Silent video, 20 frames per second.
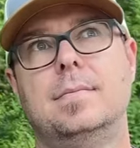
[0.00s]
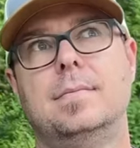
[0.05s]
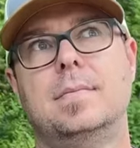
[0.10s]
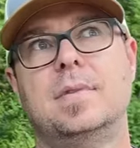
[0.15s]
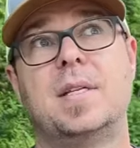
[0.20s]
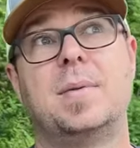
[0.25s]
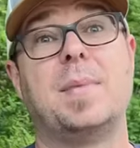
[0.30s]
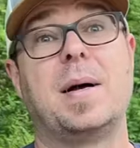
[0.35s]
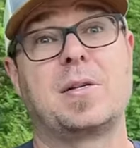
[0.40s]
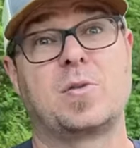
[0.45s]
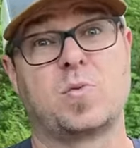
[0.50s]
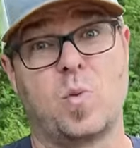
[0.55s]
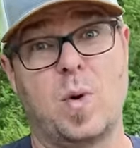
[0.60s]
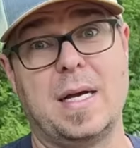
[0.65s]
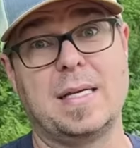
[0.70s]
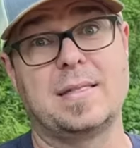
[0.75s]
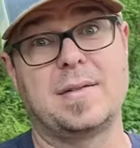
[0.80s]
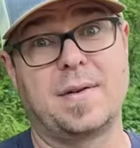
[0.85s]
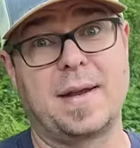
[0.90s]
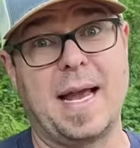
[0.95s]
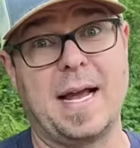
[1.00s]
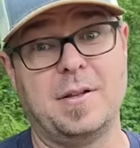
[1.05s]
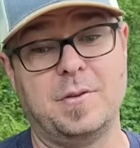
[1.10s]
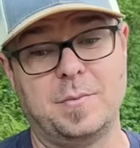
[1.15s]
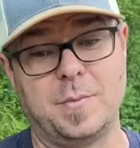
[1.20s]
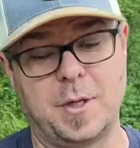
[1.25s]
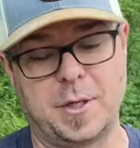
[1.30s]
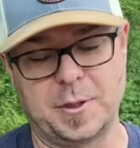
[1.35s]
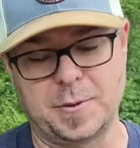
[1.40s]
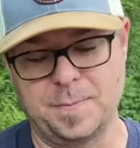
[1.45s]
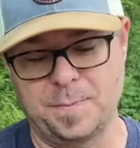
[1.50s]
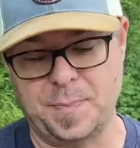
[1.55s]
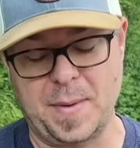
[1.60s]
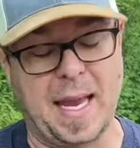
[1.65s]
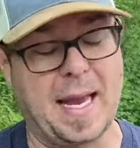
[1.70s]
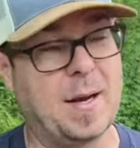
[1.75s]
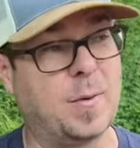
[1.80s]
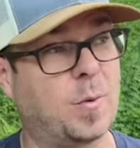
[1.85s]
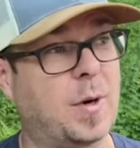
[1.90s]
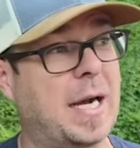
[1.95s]
ten miles west of Gatlinburg.
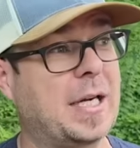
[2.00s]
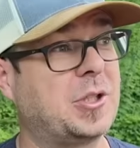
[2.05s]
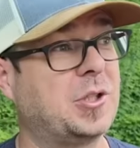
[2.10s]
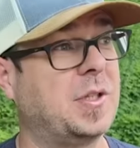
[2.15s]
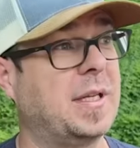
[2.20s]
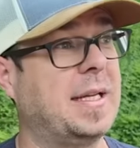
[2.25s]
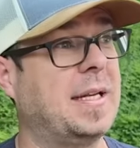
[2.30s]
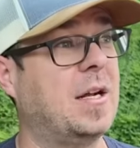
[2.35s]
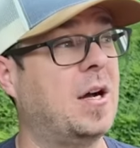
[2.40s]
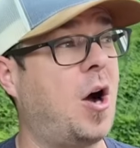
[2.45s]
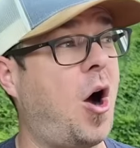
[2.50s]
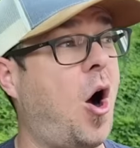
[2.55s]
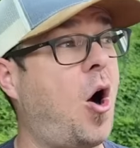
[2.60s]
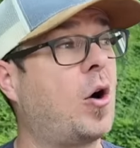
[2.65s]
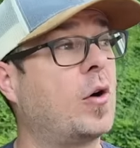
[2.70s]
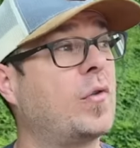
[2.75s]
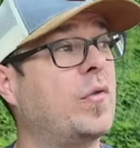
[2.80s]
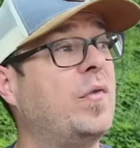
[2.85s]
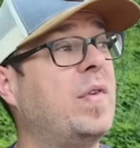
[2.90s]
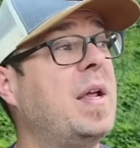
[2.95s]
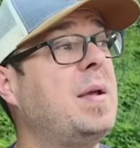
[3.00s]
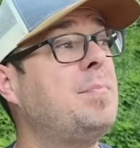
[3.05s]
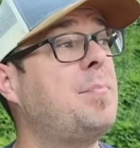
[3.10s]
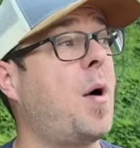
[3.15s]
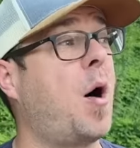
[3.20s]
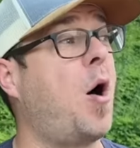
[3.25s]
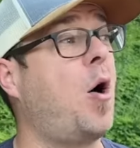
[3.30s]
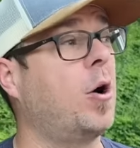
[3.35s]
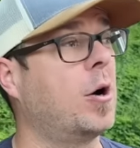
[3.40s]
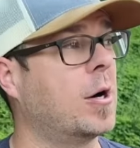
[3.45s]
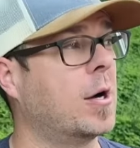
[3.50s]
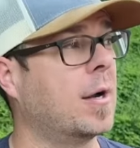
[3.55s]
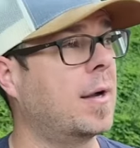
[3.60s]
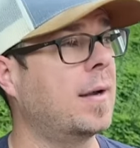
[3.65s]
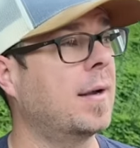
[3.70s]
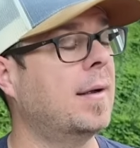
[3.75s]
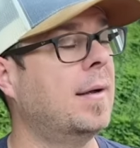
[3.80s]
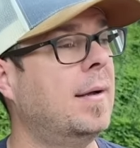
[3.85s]
And we're actually in a R V park